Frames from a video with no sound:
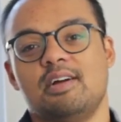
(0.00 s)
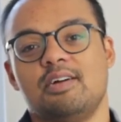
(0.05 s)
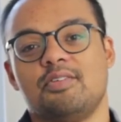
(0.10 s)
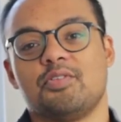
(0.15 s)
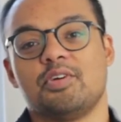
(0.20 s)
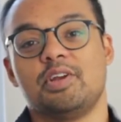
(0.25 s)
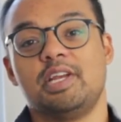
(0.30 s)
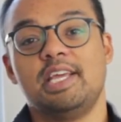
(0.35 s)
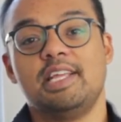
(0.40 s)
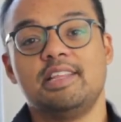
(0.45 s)

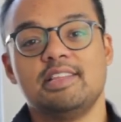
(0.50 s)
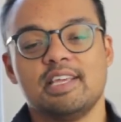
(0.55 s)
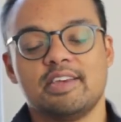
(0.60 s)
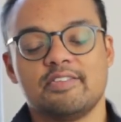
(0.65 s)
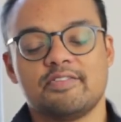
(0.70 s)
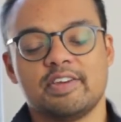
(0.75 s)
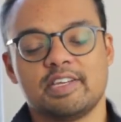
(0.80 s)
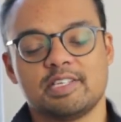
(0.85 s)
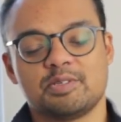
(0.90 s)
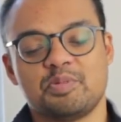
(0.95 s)
For an in
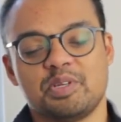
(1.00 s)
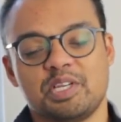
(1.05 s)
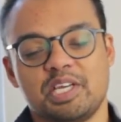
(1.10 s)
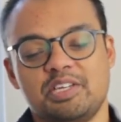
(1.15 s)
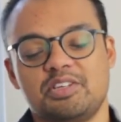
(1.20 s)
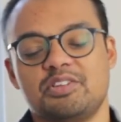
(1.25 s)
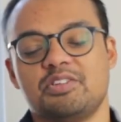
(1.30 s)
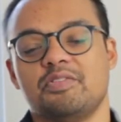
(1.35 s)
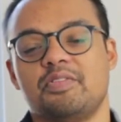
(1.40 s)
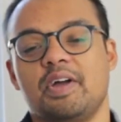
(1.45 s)
depth
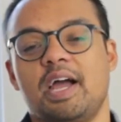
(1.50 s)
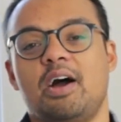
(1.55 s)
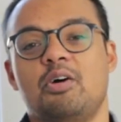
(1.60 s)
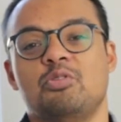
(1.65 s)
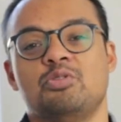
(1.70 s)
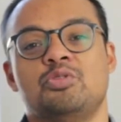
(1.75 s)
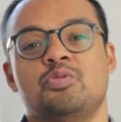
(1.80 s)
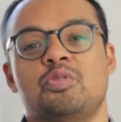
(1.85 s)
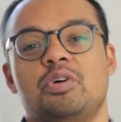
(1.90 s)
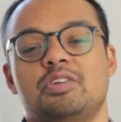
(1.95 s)
explanation of
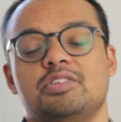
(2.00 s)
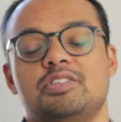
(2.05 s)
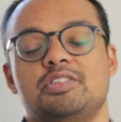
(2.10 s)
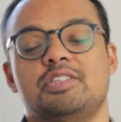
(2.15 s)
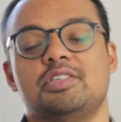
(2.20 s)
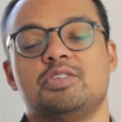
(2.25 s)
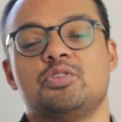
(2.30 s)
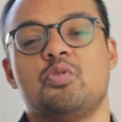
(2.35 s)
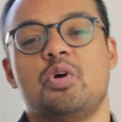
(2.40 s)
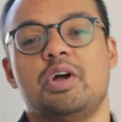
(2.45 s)
how to answer
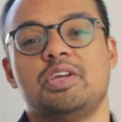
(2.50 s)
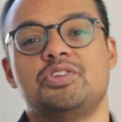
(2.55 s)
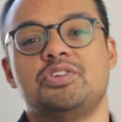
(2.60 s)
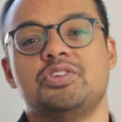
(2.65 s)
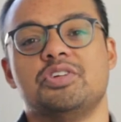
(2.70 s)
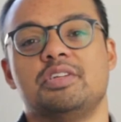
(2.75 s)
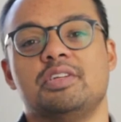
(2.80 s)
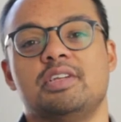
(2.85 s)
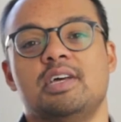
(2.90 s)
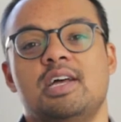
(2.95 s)
this
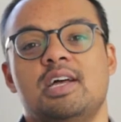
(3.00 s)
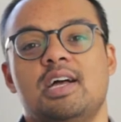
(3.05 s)
question,